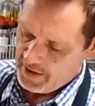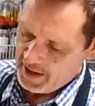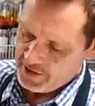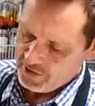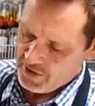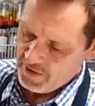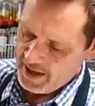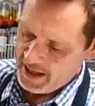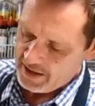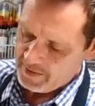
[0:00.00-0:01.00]
These are
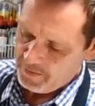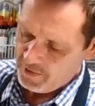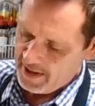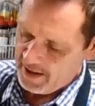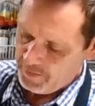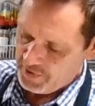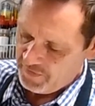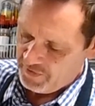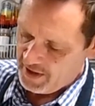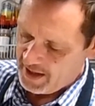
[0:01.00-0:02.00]
great to pull out when
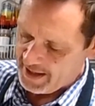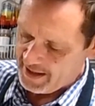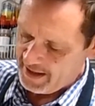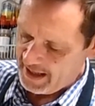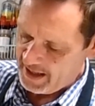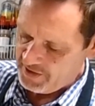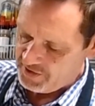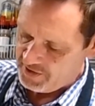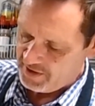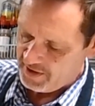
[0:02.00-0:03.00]
you've got
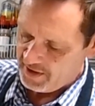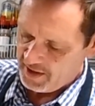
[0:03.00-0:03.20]
guests.